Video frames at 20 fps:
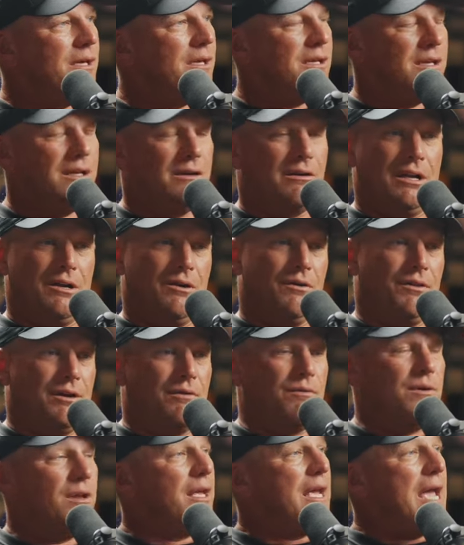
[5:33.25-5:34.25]
you know, I know
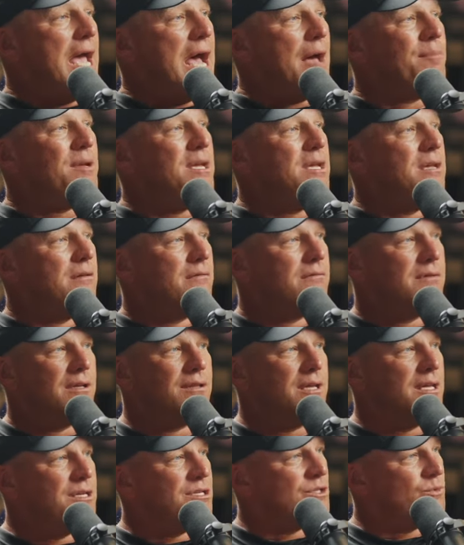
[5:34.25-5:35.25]
they're really happy
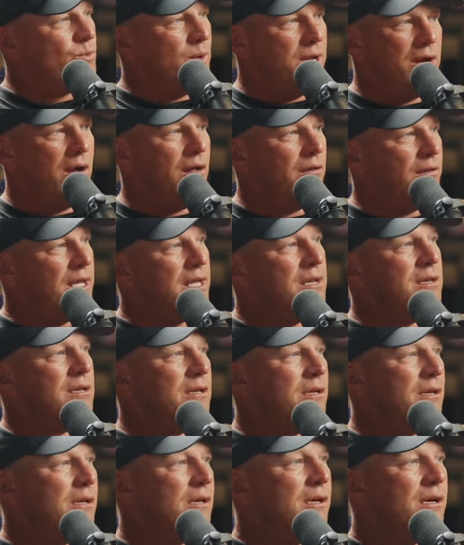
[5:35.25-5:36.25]
that they just went all in.
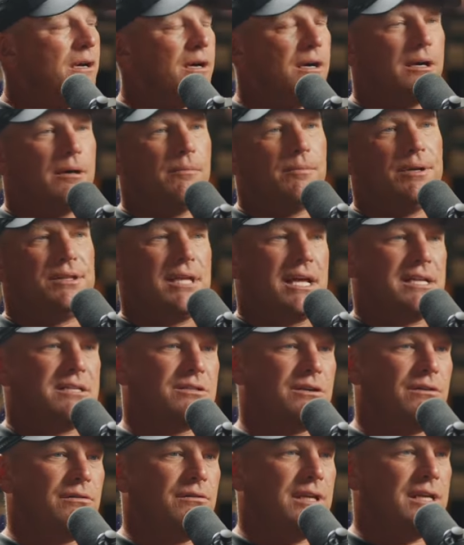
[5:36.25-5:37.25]
Yeah. Um, but that's
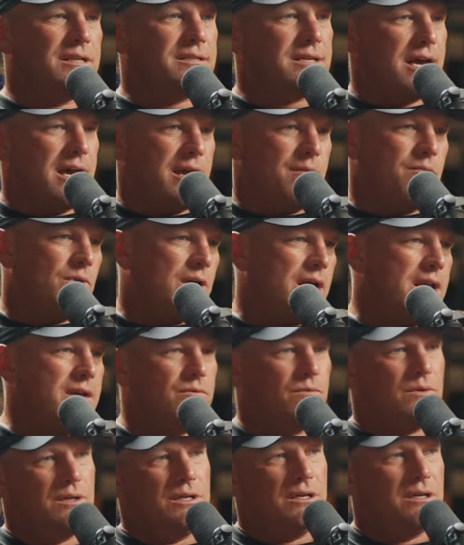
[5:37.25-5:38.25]
certainly a time,
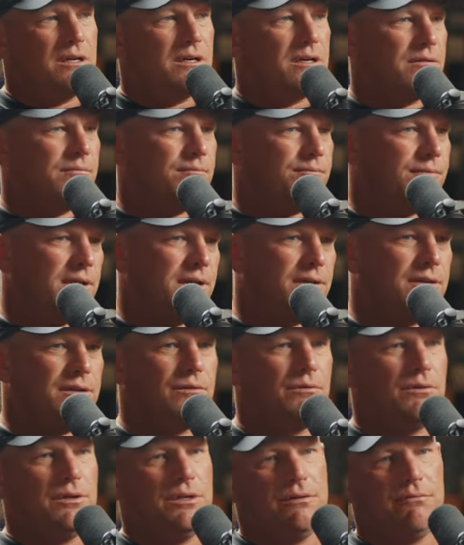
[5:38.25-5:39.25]
right, when you're you're
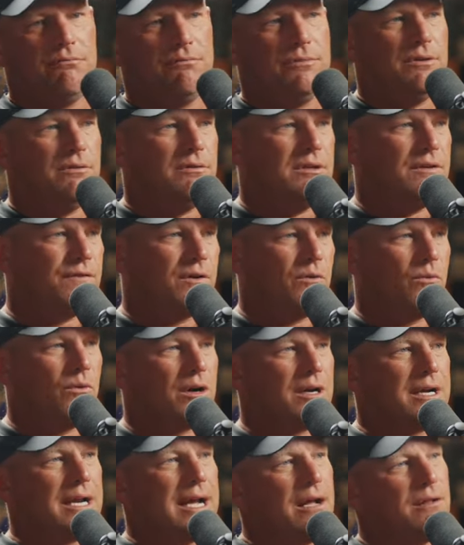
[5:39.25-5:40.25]
doing different
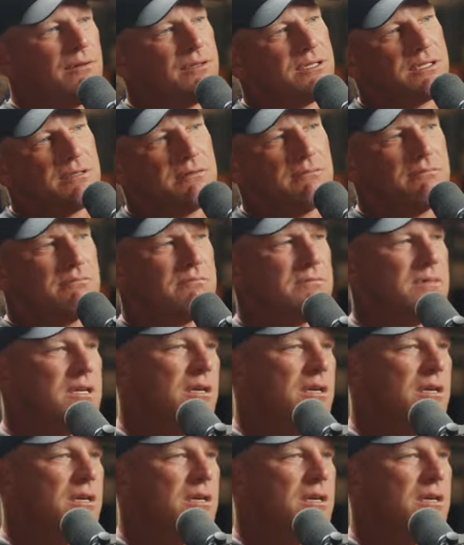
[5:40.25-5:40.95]
workouts and